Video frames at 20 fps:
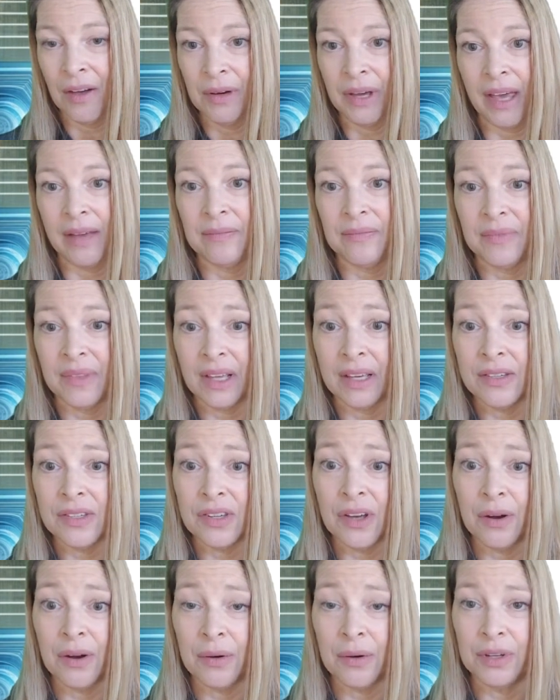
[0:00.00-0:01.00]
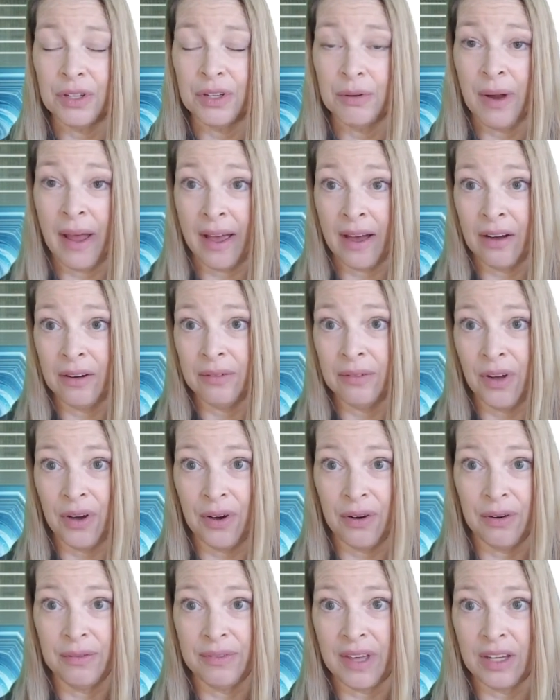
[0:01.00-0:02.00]
Okay, so you now
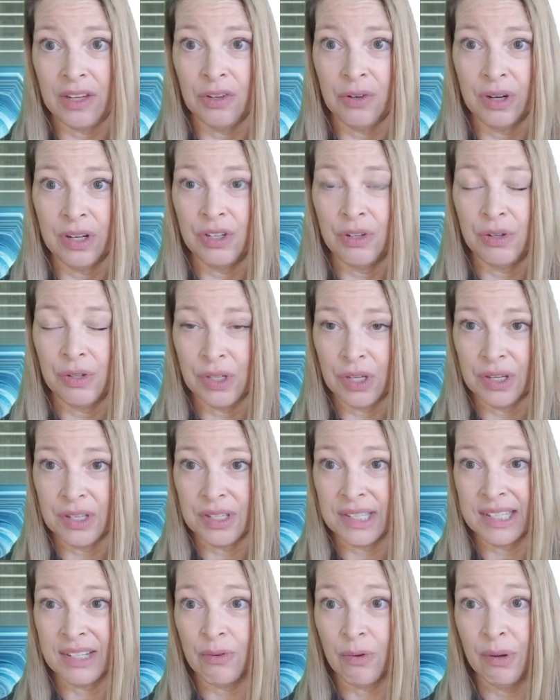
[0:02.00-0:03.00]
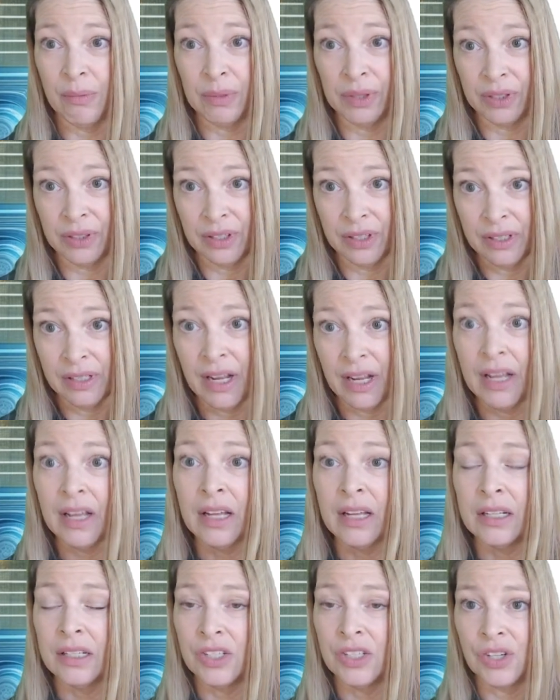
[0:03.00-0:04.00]
know that you can use Scribbler
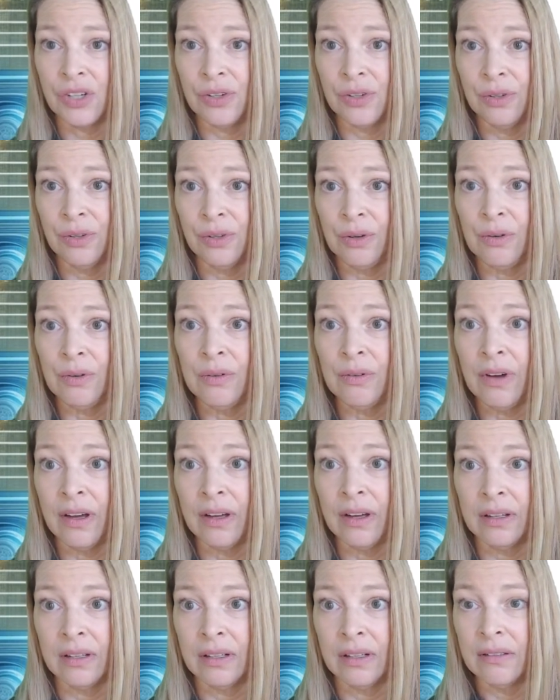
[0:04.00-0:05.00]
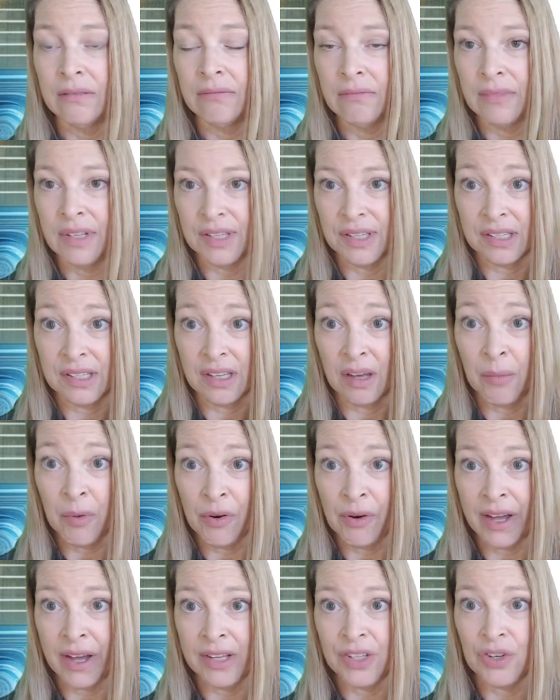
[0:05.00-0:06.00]
to
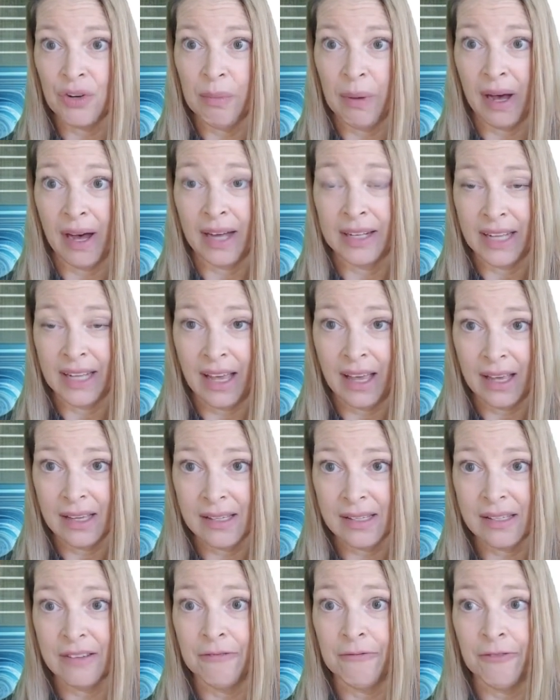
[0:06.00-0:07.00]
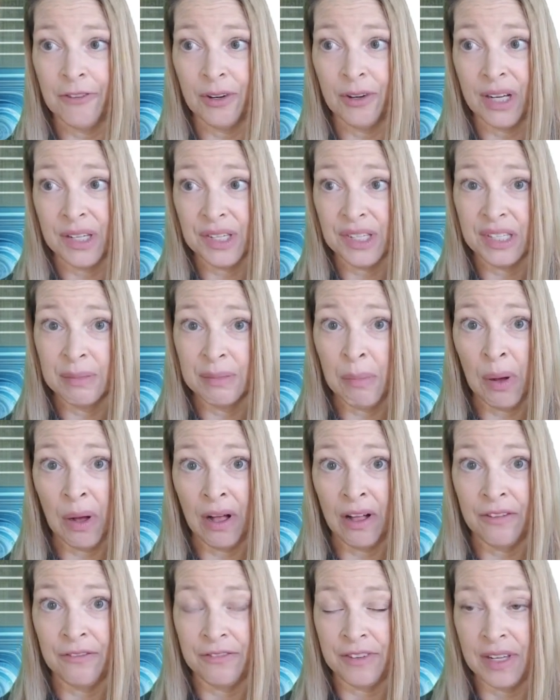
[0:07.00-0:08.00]
summarize your podcast for a
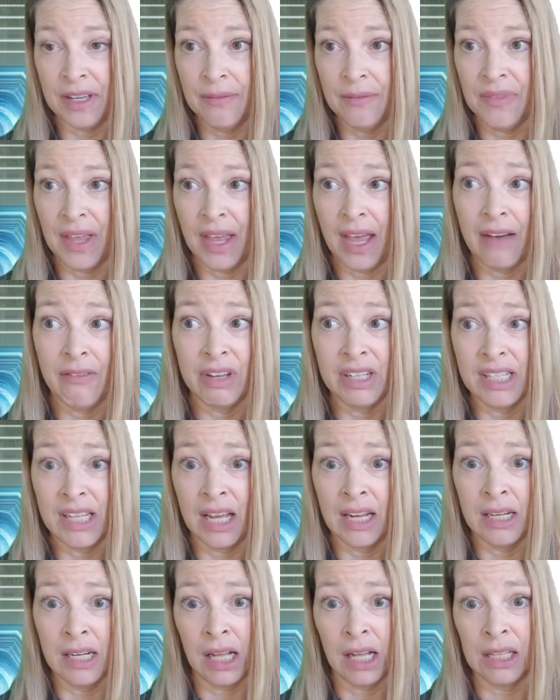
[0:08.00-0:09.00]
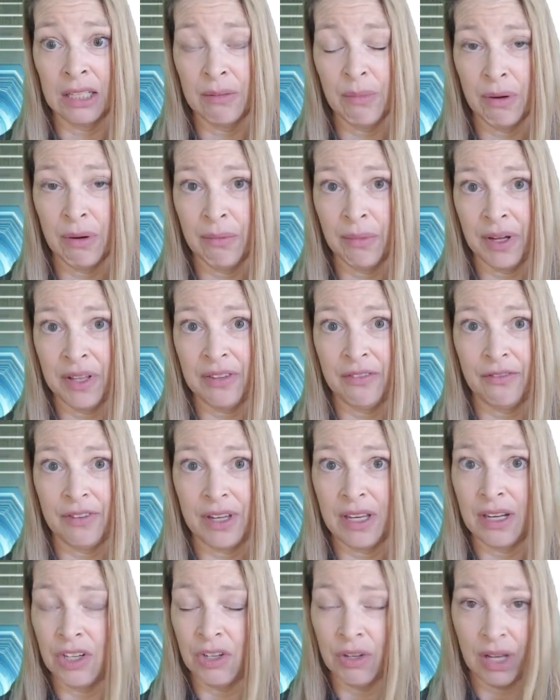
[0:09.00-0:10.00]
small fee. They have a $10 per month
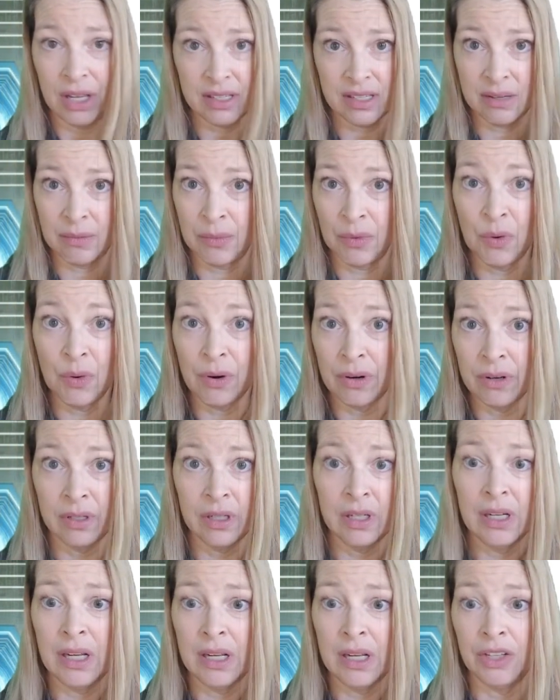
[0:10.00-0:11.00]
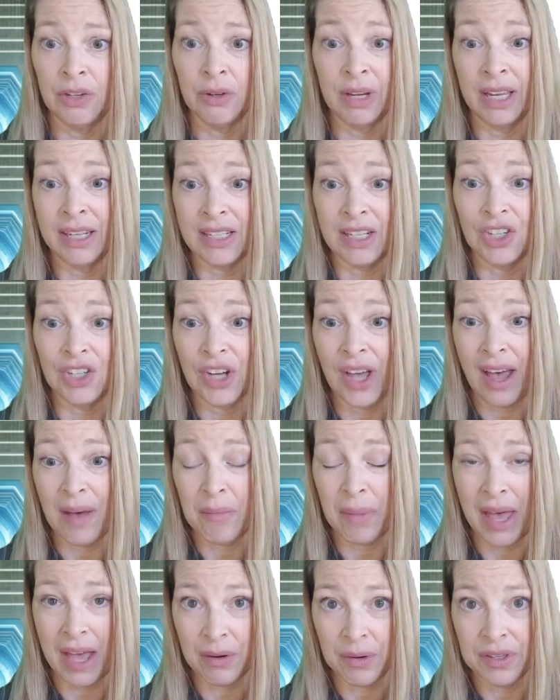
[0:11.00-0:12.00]
fee and you get some more. You can get to chat
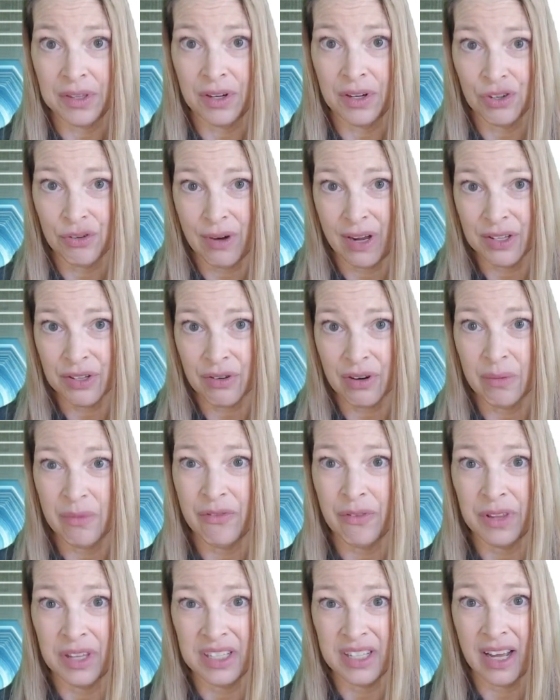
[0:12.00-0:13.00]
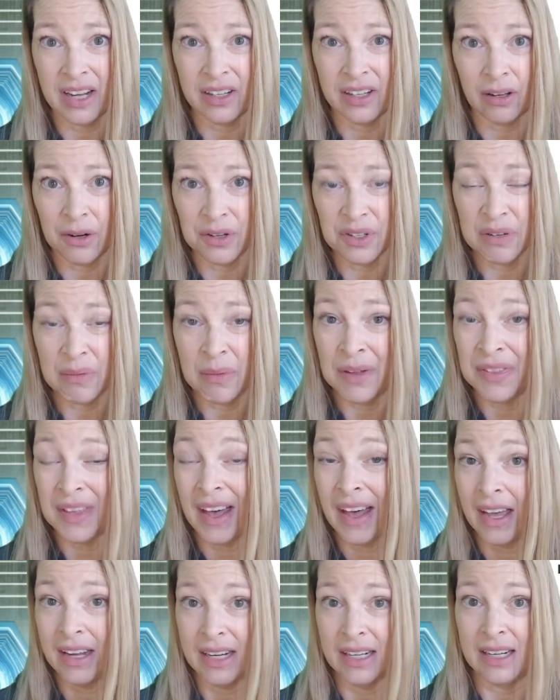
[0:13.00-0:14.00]
back with your transcript for the $10 a month.
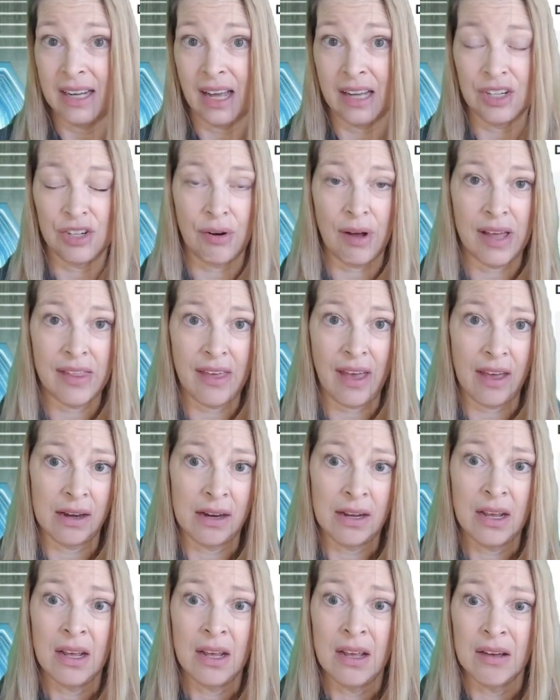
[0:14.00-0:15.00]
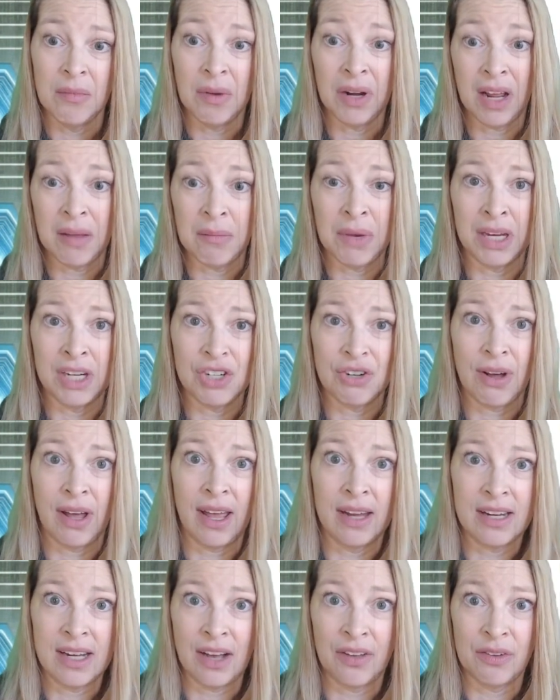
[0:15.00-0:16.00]
I did not try that, but I might try
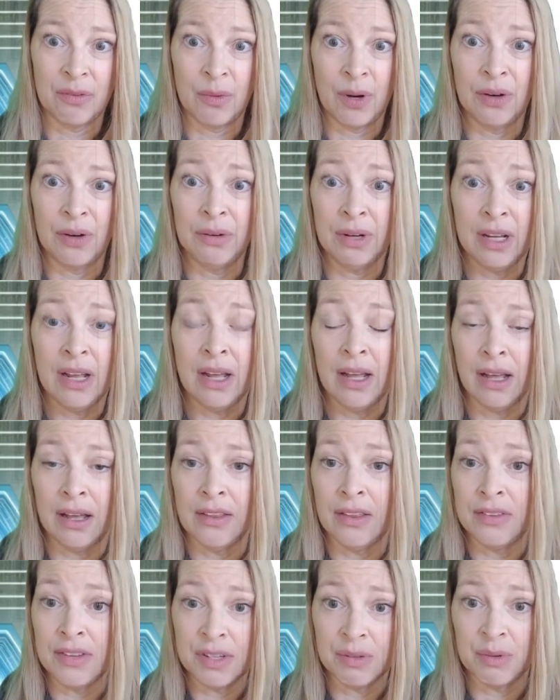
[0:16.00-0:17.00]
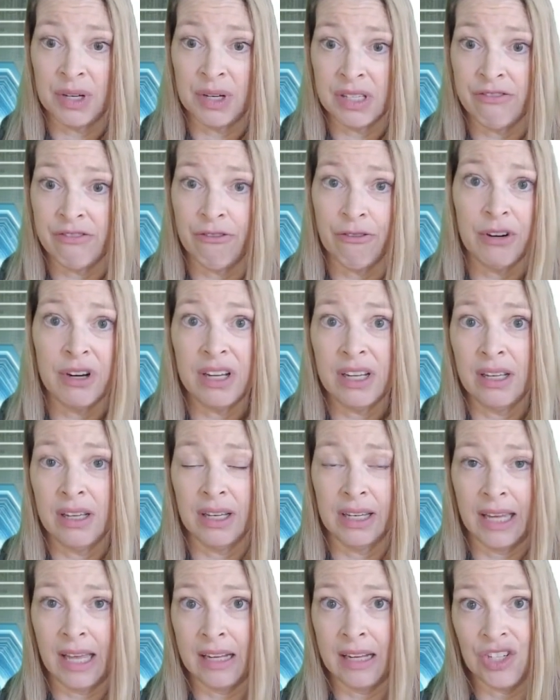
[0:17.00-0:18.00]
it down the road. Now, this one is free.
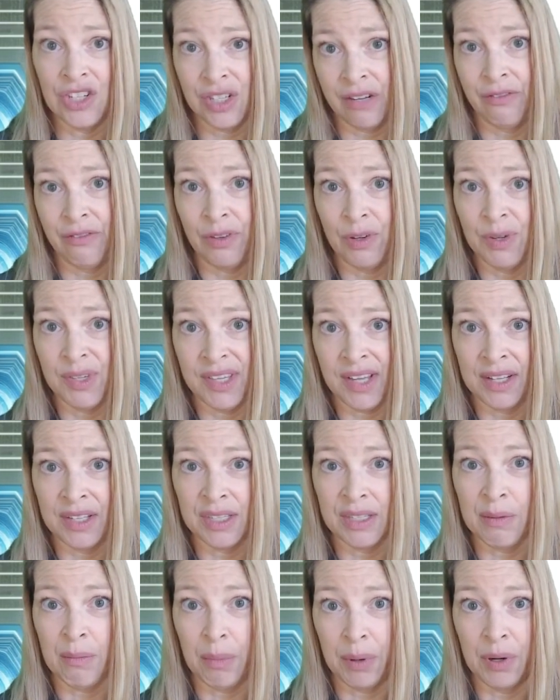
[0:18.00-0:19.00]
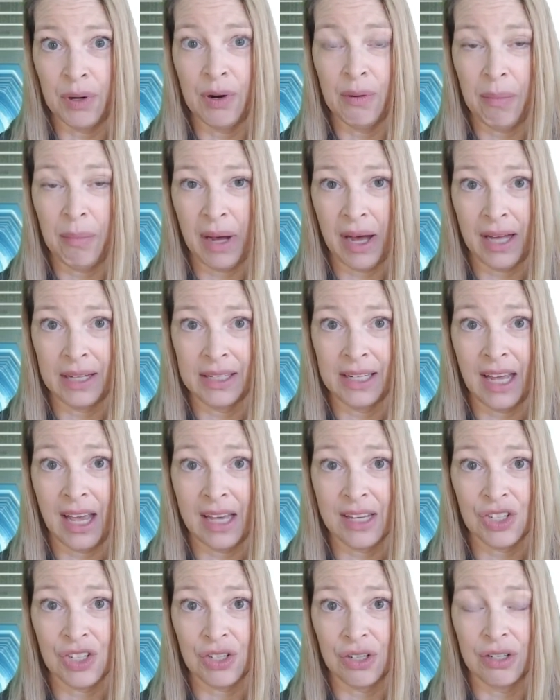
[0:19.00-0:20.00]
Again, just a few cents per
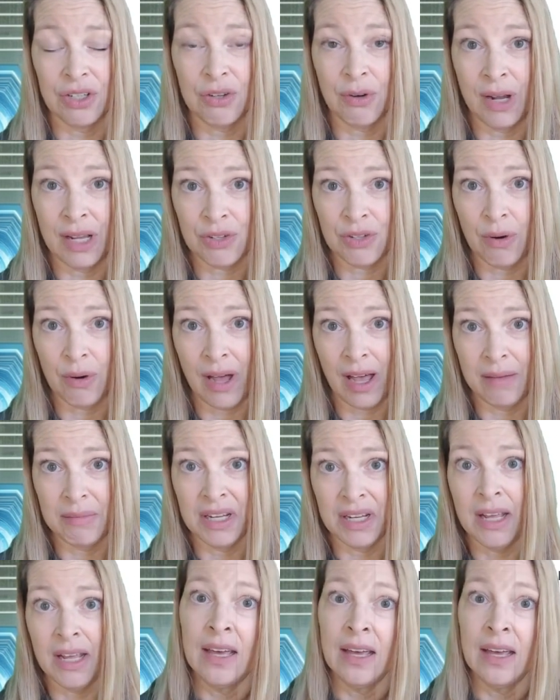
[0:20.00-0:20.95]
podcast transcribed.